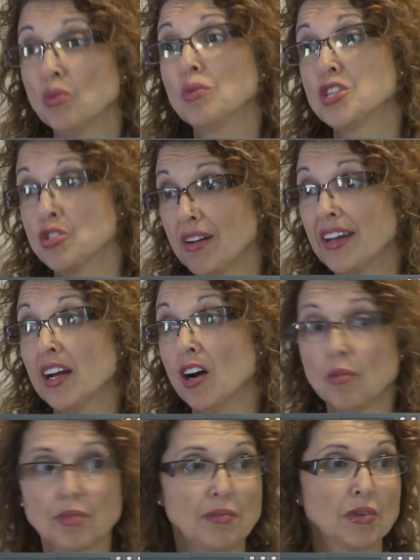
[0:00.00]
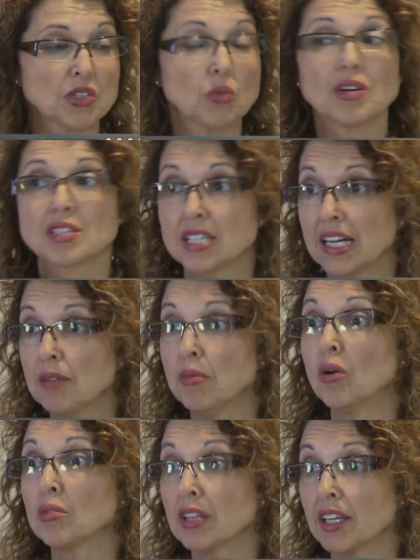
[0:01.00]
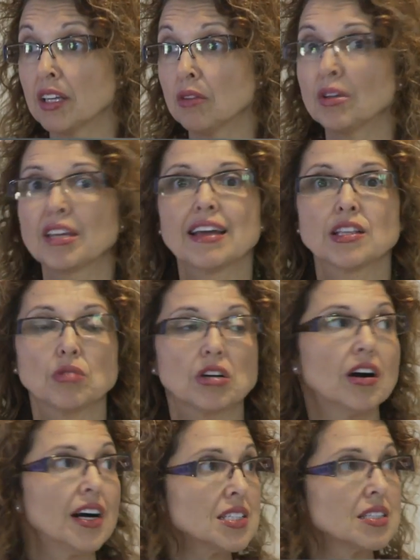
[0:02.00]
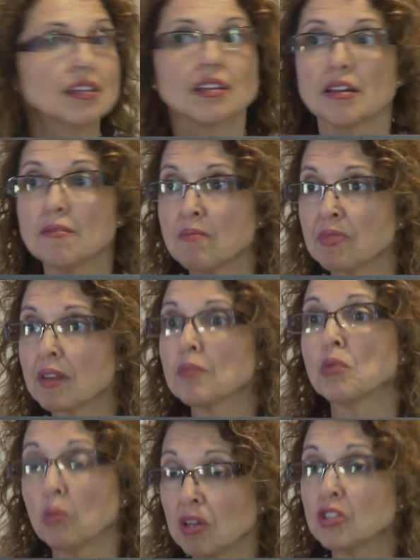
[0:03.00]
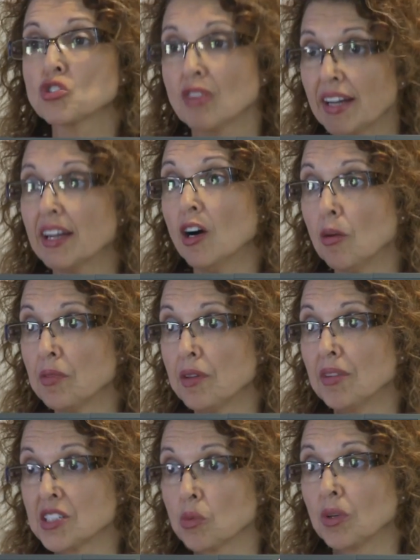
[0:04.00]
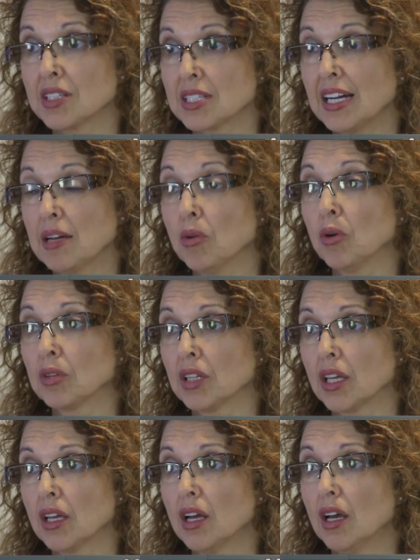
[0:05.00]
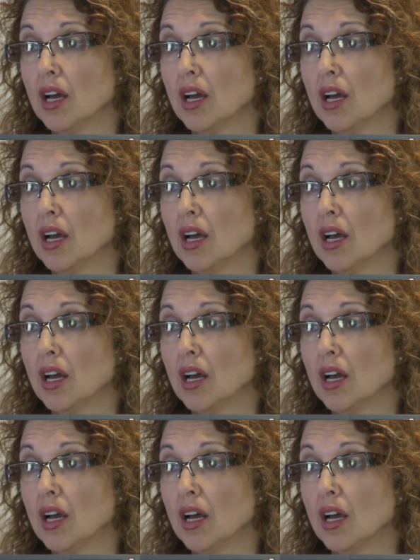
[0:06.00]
We try to help them as a one time only. We can't do it constantly, but we'll try to help them as a one time only.